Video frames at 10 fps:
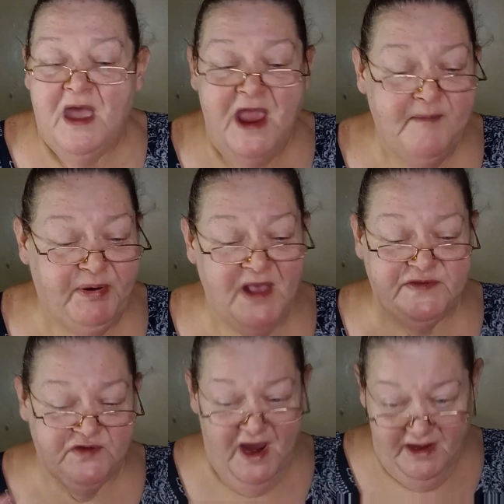And
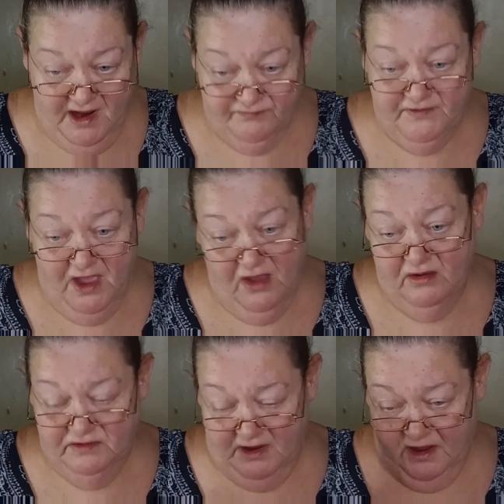plus trying out the,
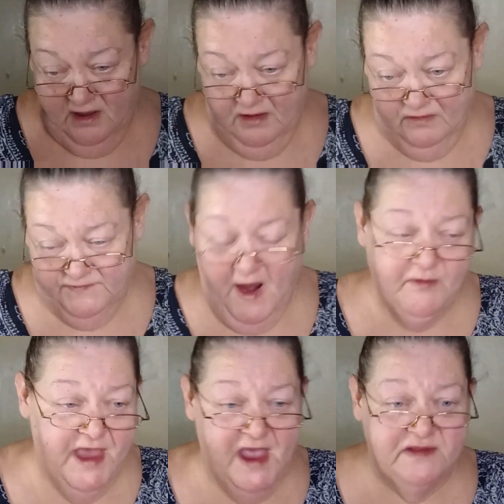the
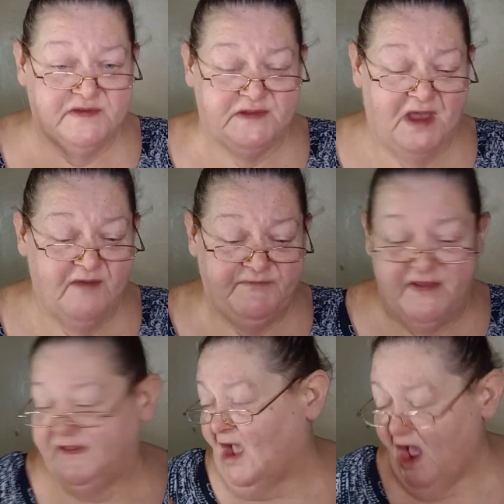shower head and stuff
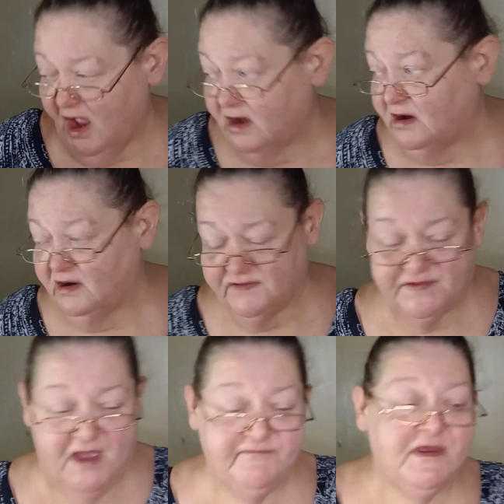and the collar and
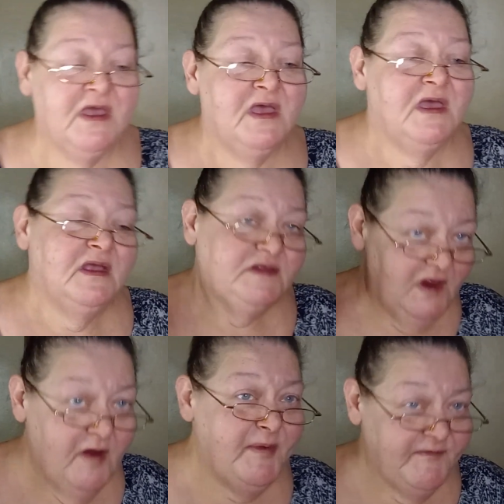stuff. So
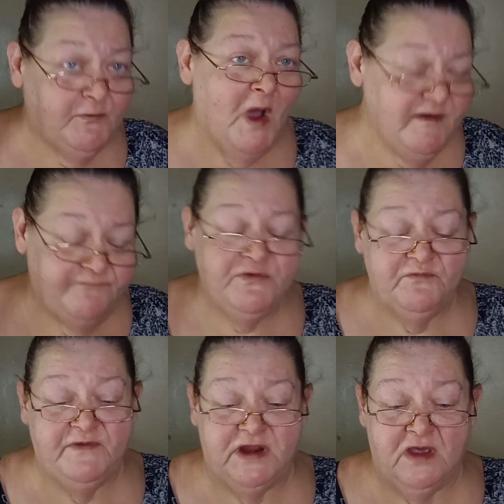there'll be quite a few
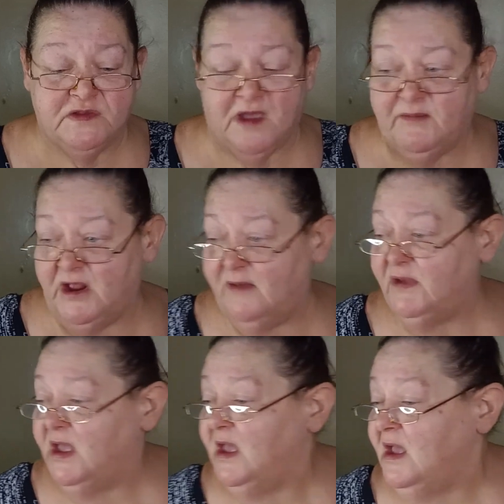videos coming up.
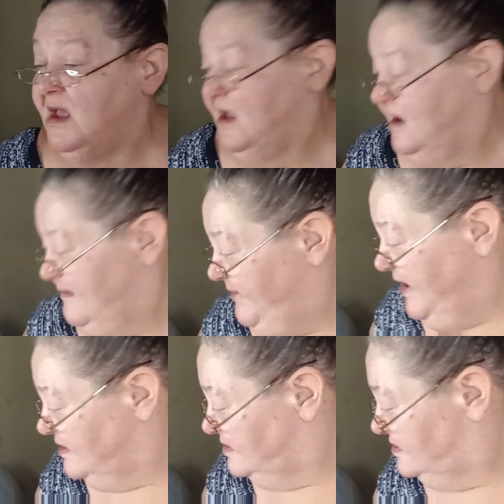
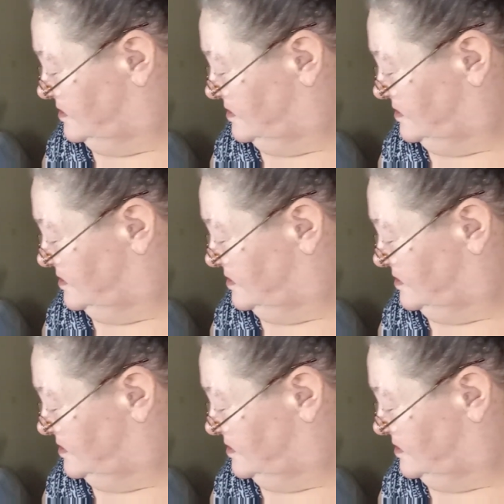But